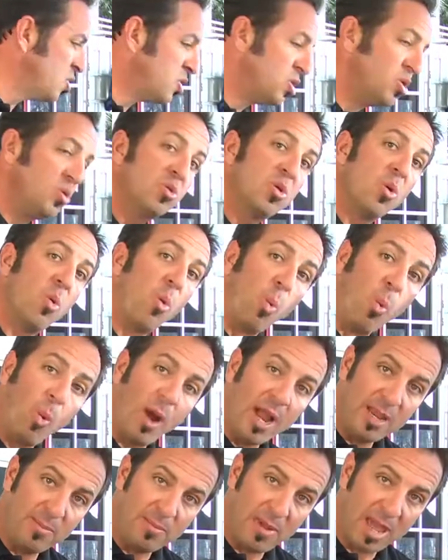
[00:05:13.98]
to the
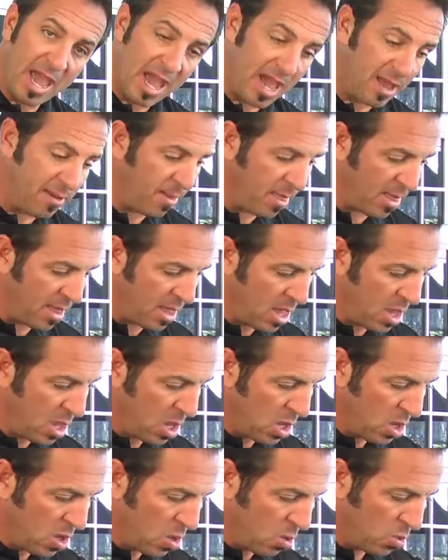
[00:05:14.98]
white pad,
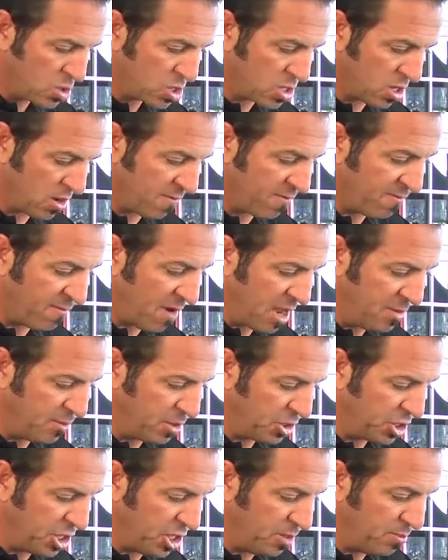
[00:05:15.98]
which is our fine
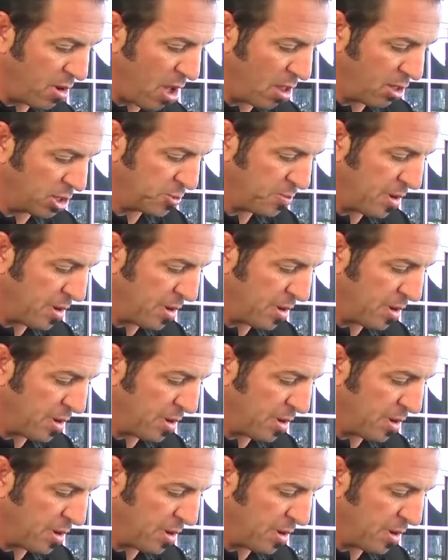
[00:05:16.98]
machine polish